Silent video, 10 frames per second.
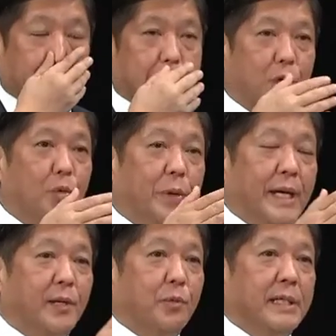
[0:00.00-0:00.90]
so
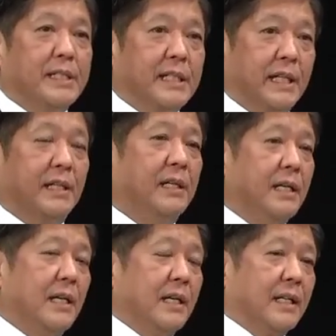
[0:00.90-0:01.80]
we we see
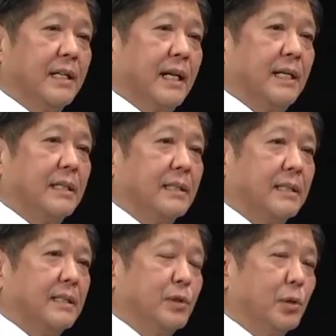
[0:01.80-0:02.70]
that
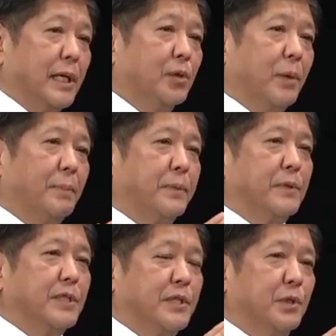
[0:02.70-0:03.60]
nuclear
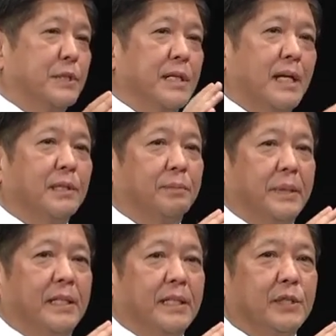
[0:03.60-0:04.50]
weapons should not
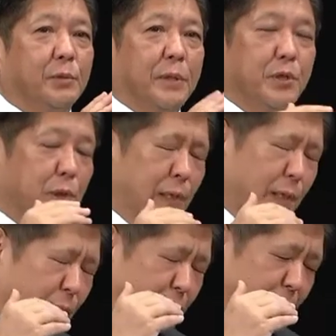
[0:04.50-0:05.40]
be we should
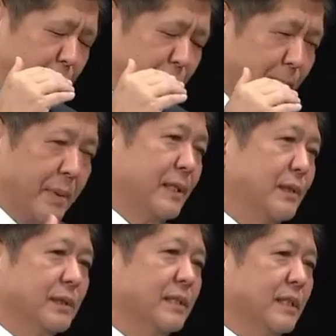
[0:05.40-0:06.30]
not, we should
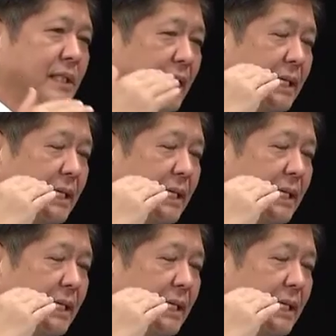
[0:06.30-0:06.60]
abandon the